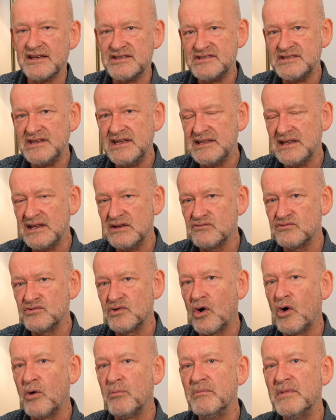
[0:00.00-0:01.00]
a
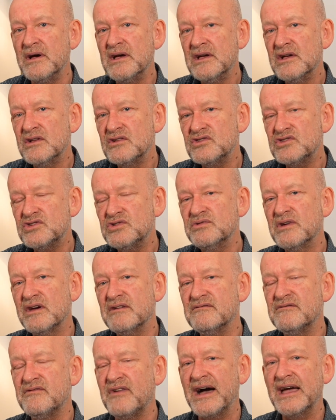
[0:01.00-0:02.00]
CD-ROM to
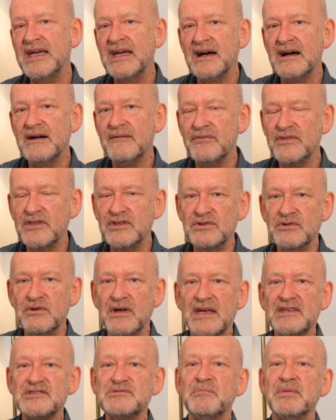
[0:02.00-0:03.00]
it via the
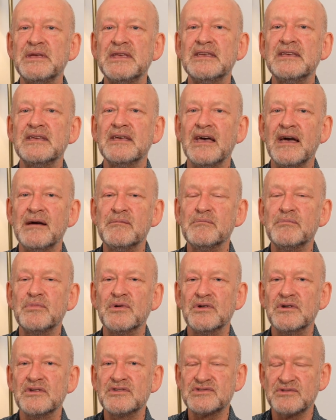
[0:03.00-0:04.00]
USB
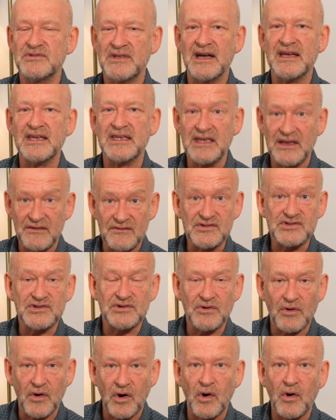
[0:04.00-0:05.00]
input, so that gives
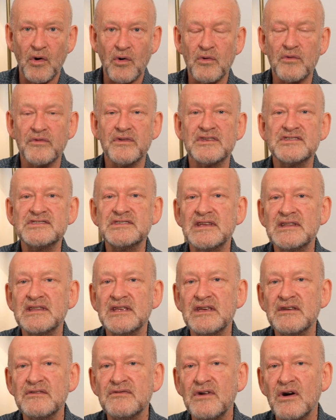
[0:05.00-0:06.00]
you all the
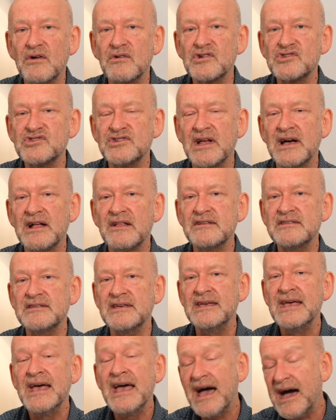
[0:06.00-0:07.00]
CD
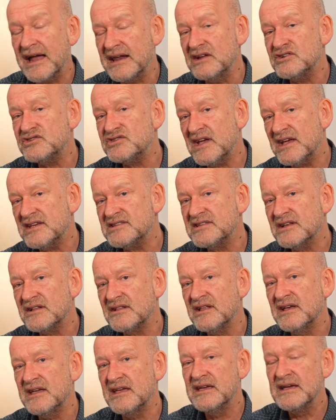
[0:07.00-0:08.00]
functionality. And
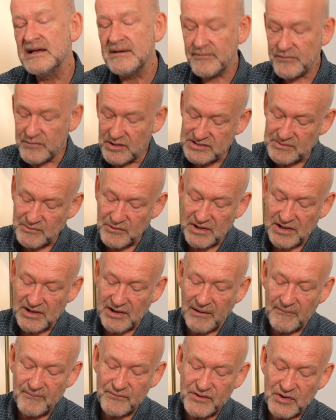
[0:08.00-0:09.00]
interestingly, which I'm going to
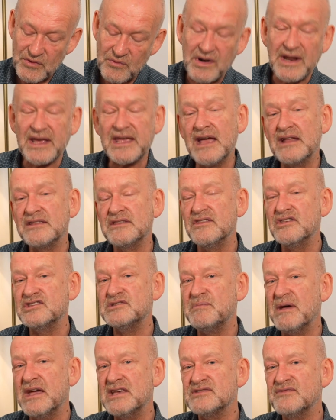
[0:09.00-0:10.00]
come to when I get to the
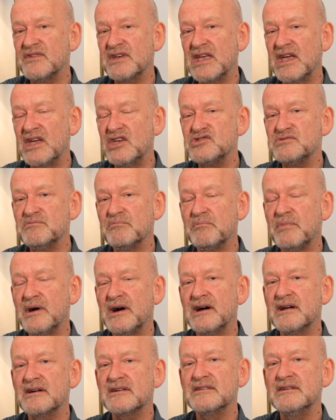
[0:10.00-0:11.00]
specification
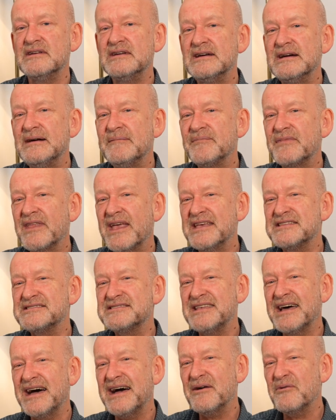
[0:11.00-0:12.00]
part, is
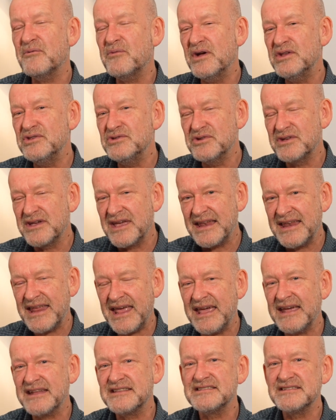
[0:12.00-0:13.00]
that when you
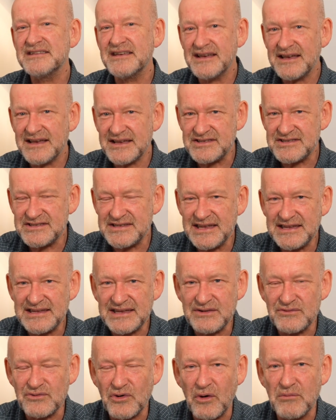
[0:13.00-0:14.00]
connect a
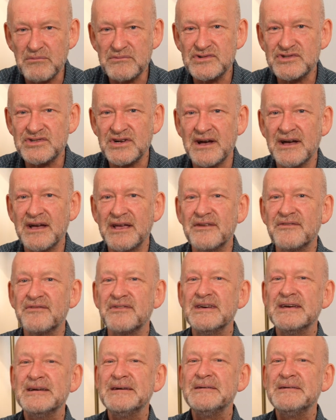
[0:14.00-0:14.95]
CD-ROM drive,